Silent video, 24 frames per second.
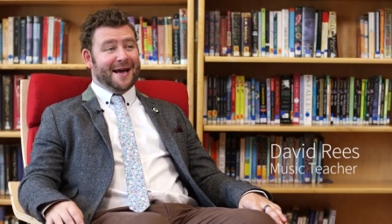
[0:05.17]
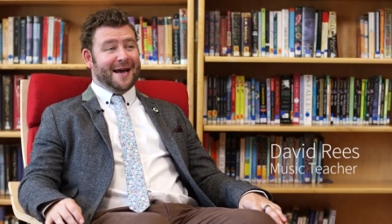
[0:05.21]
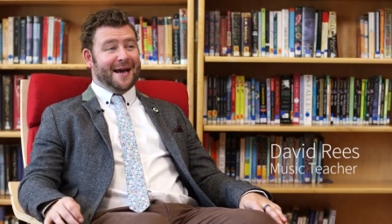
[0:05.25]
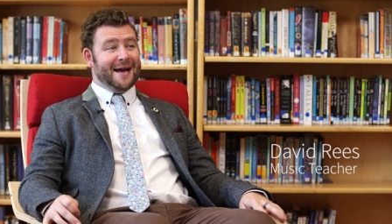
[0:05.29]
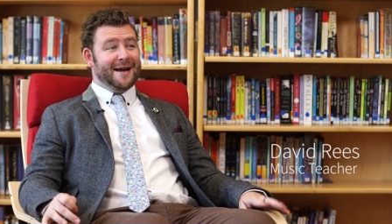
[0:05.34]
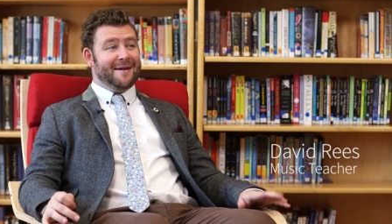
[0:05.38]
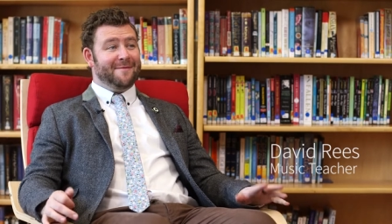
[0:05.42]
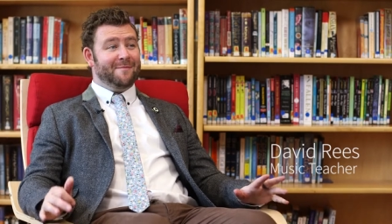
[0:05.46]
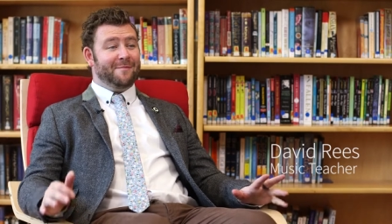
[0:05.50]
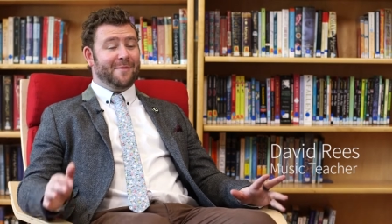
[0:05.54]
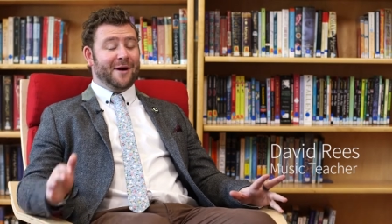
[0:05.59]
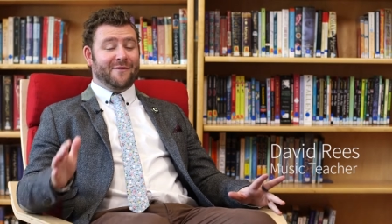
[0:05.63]

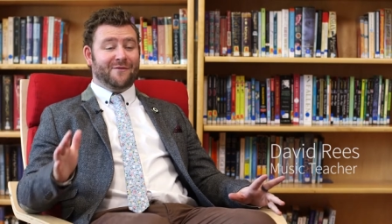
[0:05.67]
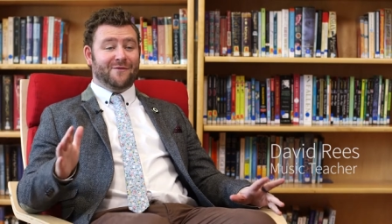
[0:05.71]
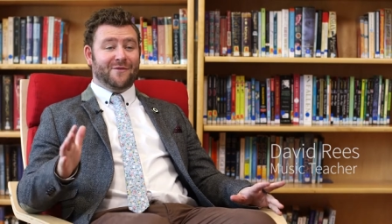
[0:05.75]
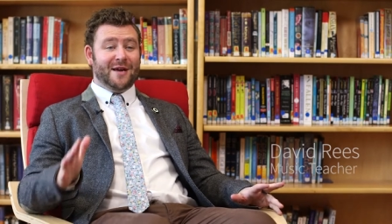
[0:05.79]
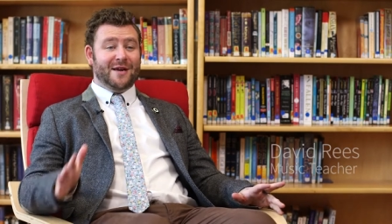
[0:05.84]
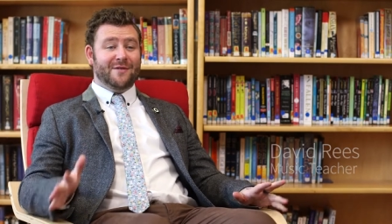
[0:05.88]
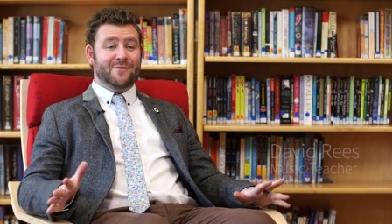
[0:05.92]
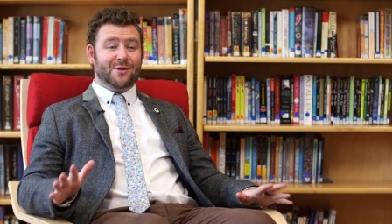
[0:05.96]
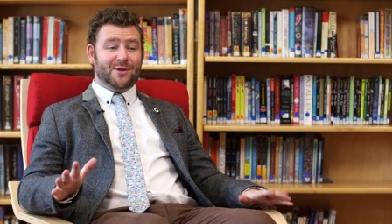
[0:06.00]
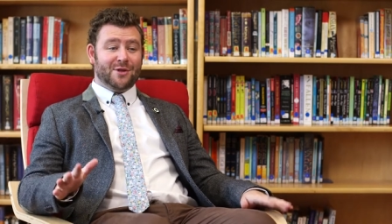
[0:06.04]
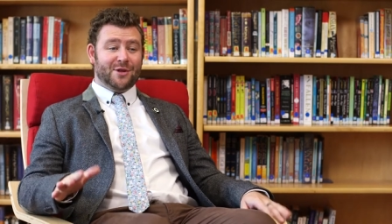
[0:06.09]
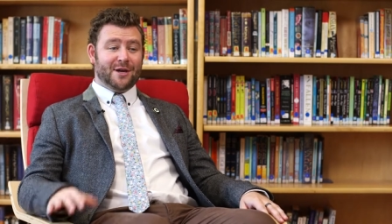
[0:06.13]
Um, my
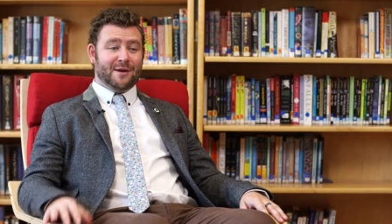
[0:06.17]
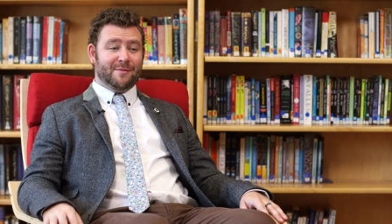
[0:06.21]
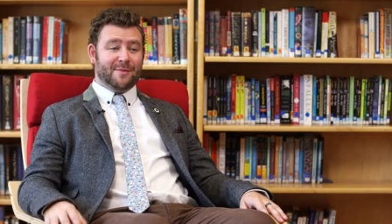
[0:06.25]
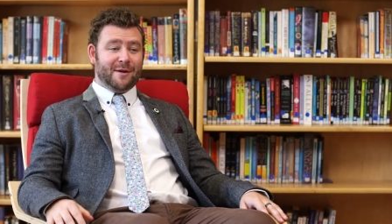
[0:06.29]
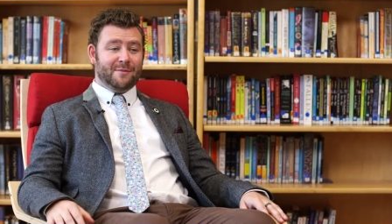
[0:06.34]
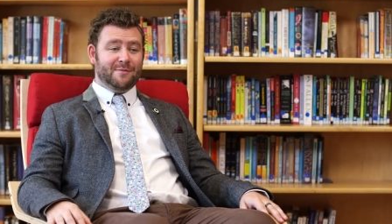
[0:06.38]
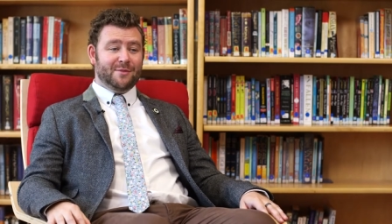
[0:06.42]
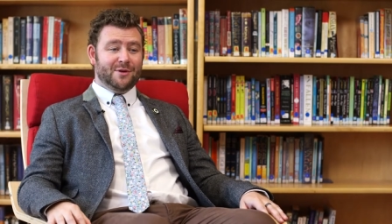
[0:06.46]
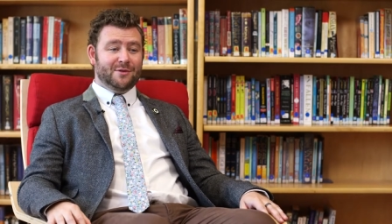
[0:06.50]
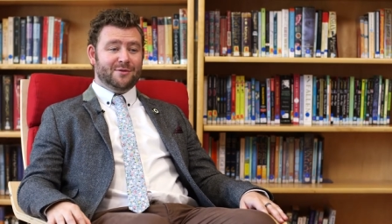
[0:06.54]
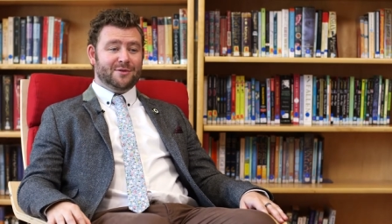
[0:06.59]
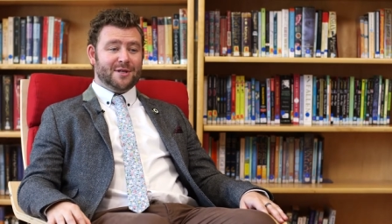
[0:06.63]
favourite thing
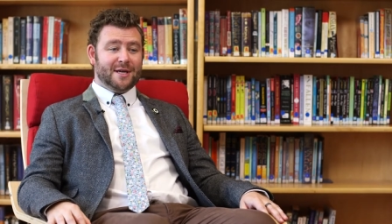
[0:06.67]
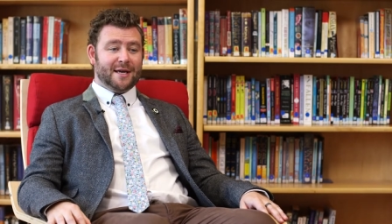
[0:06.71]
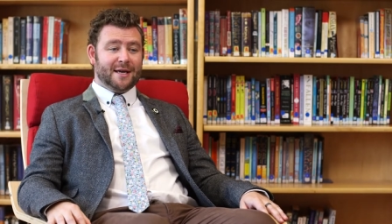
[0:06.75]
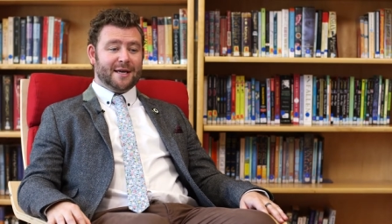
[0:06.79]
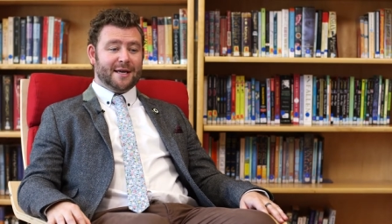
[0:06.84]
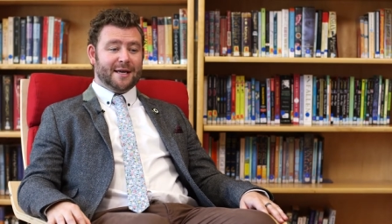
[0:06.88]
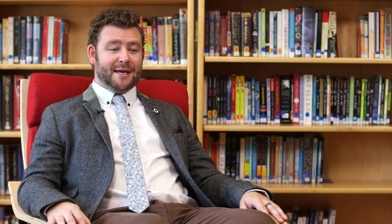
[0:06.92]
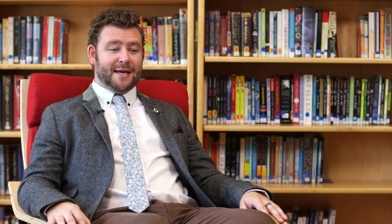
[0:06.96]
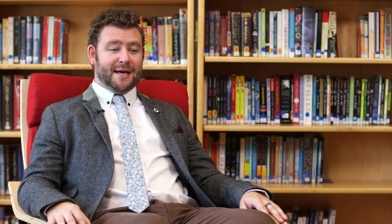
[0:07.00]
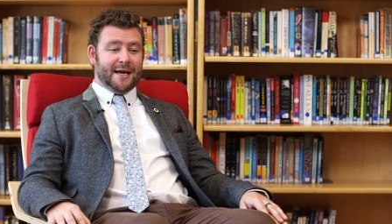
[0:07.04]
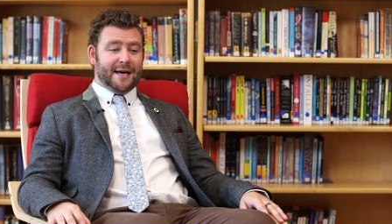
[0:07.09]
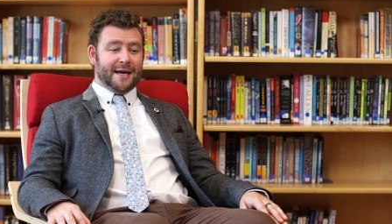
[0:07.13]
about
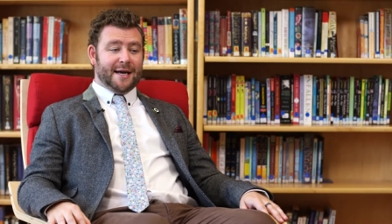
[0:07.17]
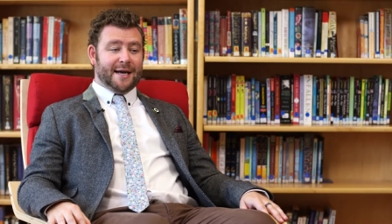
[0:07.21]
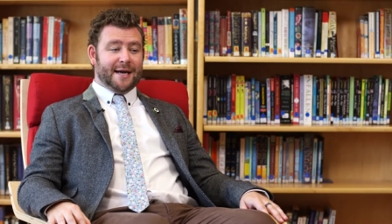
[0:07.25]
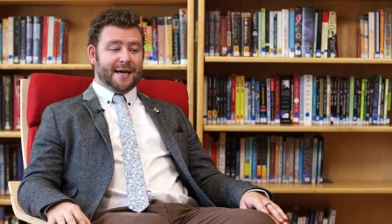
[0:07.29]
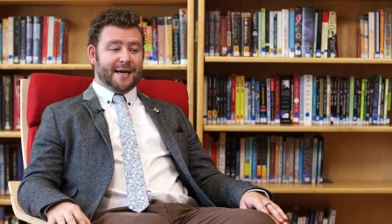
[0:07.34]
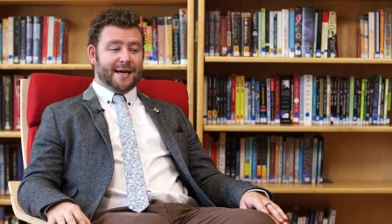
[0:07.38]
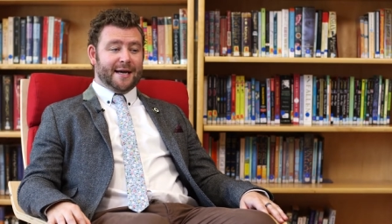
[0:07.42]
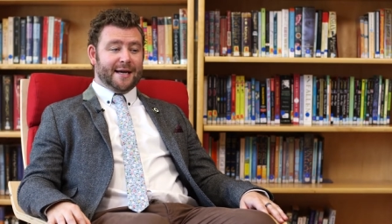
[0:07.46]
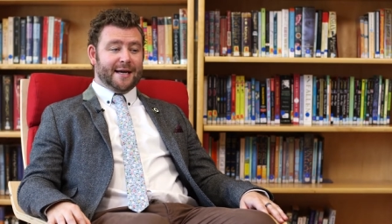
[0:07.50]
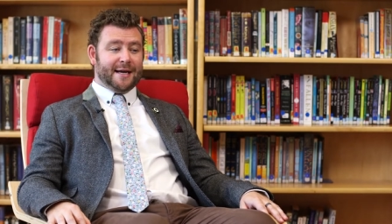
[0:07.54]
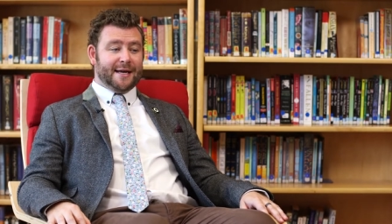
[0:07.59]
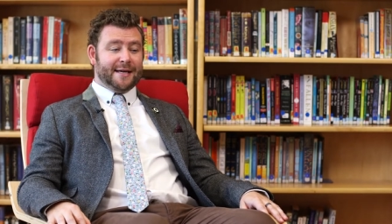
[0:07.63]
music
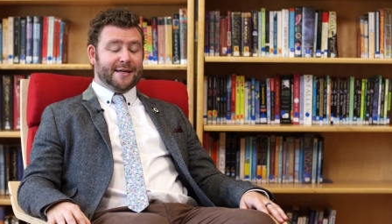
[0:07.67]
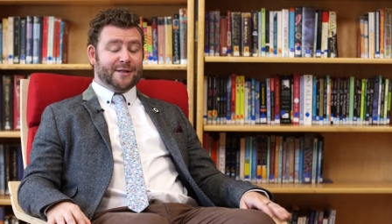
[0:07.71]
uh,